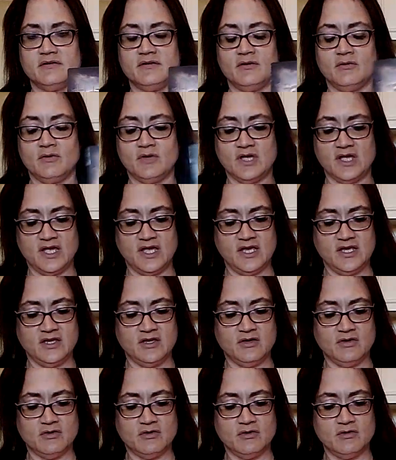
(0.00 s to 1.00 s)
Okay,
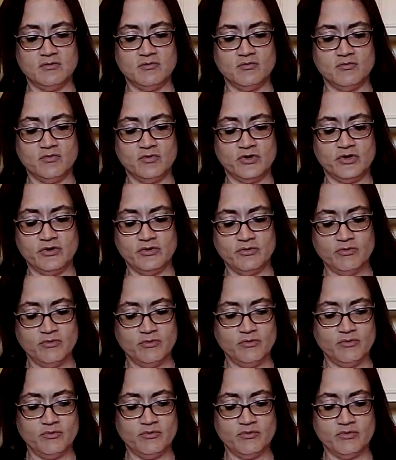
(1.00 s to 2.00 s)

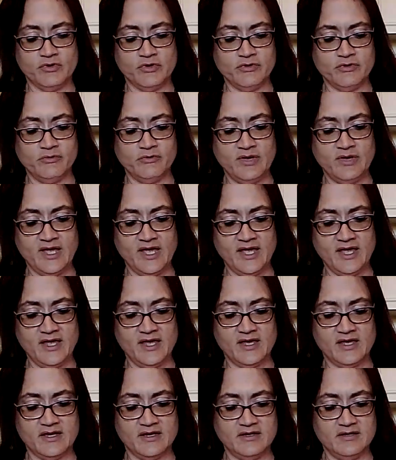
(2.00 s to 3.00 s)
you
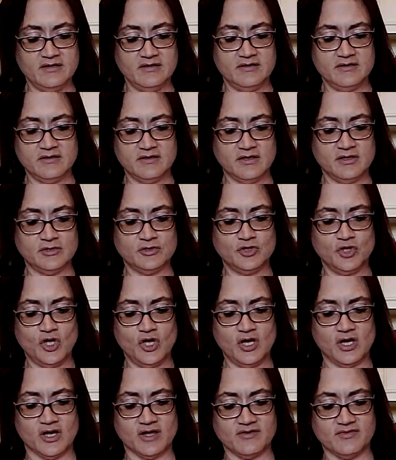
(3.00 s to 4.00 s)
had a
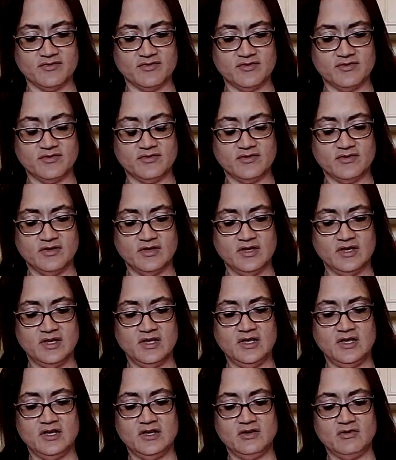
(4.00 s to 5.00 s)
loss.
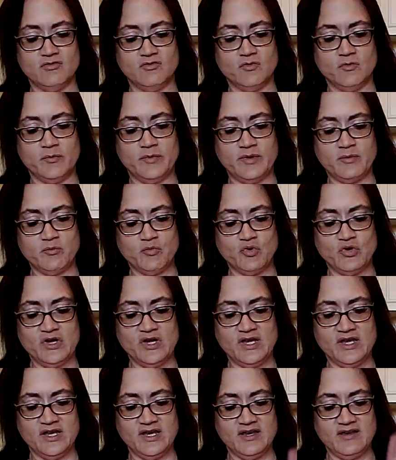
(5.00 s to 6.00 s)
You're
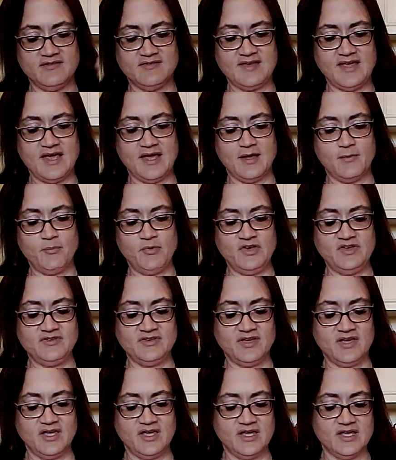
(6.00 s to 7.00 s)
remembering these happy
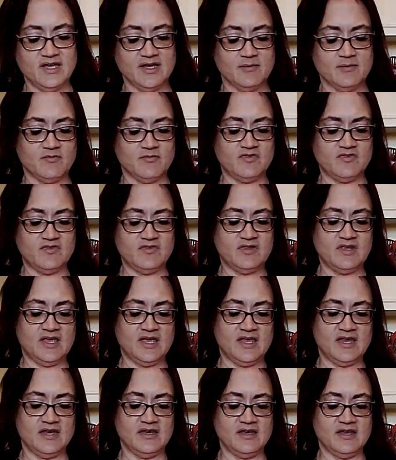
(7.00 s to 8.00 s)
times,
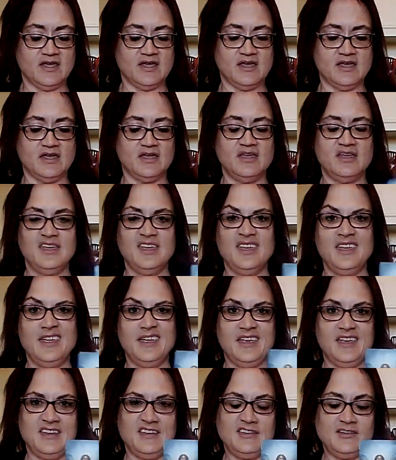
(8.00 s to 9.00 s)
and
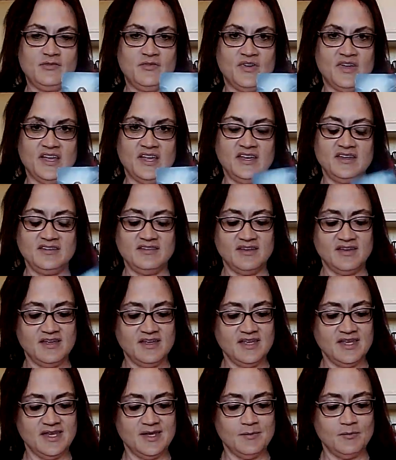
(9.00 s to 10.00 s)
in divine
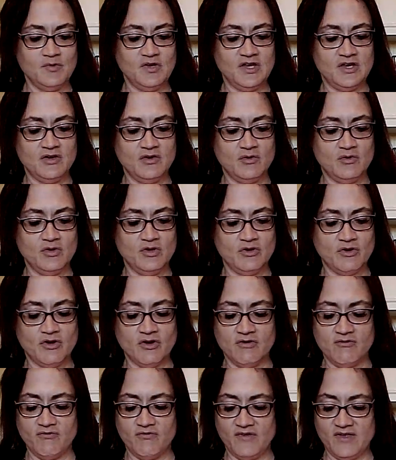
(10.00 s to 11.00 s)
time, you know, you're
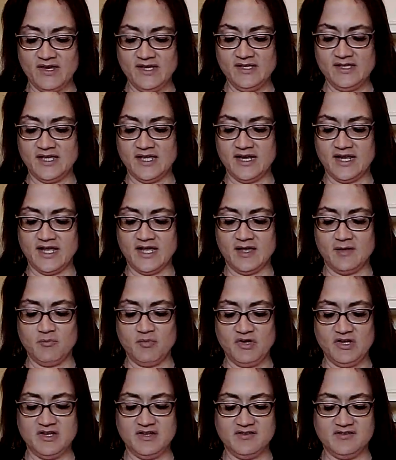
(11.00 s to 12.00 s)
going to find that
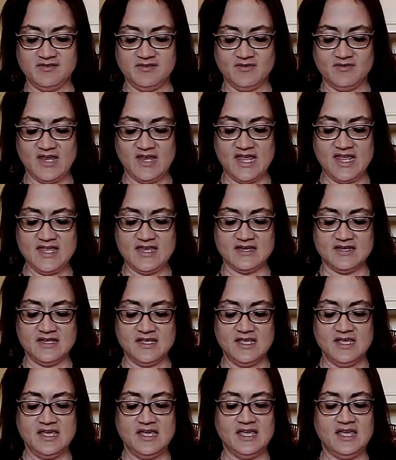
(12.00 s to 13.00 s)
happiness again.
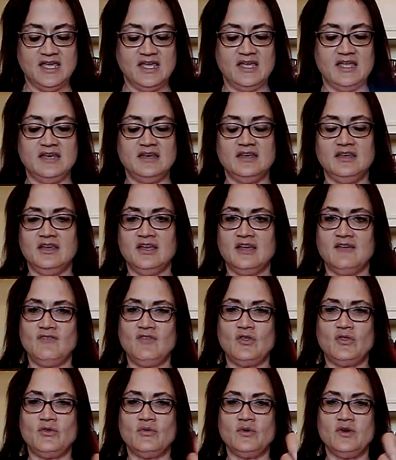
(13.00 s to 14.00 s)
And you have
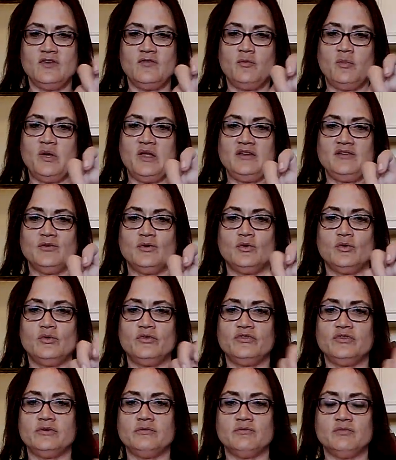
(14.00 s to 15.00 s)
the Three of
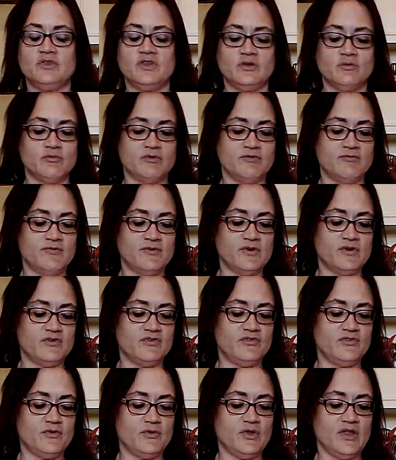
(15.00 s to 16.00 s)
Pentacles in the
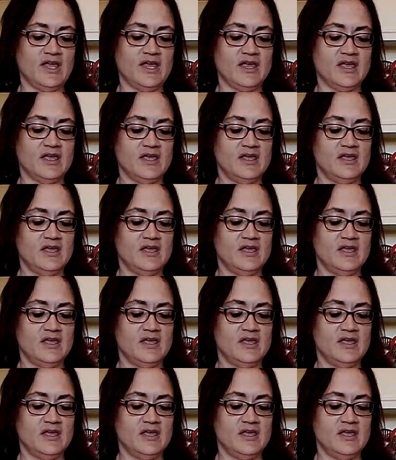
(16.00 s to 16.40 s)
reverse, so like